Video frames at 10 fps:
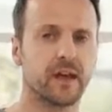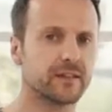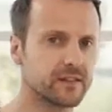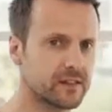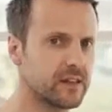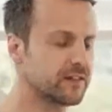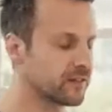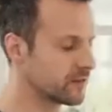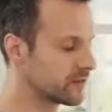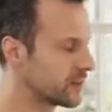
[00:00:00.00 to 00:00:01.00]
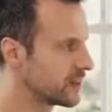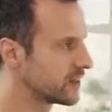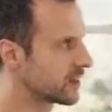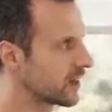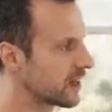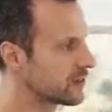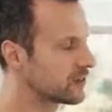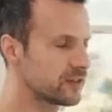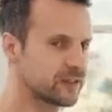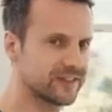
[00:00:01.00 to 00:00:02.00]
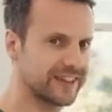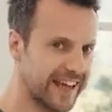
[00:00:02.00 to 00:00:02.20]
It's an adhesive that allows you to stick